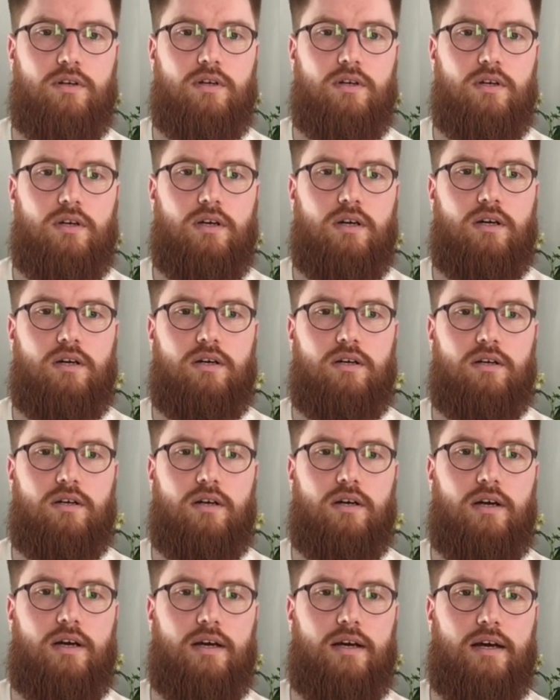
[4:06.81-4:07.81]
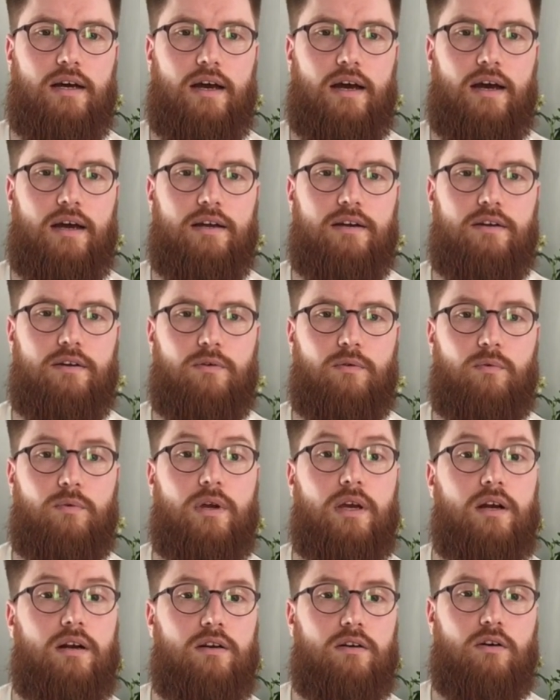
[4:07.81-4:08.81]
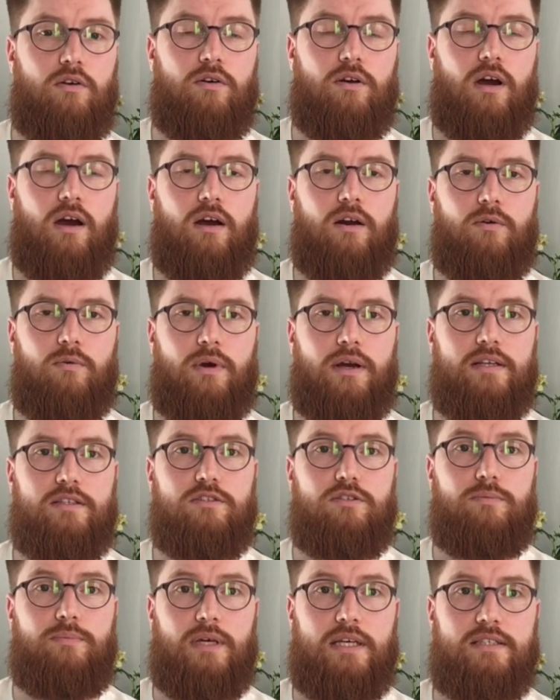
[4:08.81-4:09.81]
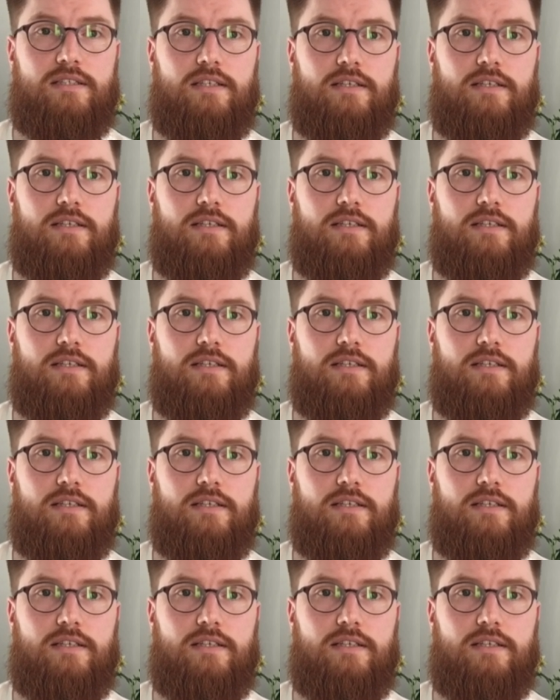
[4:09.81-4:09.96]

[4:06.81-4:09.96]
and we are on our way to mixing.